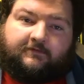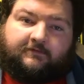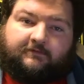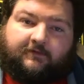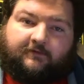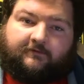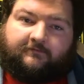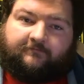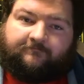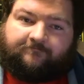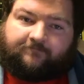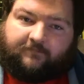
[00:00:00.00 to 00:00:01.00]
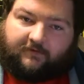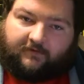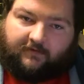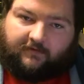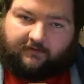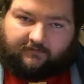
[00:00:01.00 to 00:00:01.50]
So
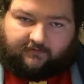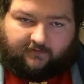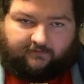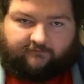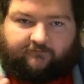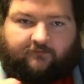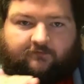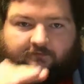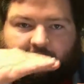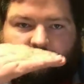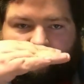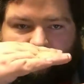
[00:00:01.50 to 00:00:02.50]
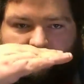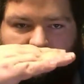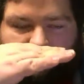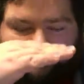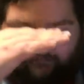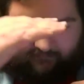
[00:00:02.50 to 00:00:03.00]
it kind of all
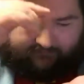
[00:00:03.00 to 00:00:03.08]
like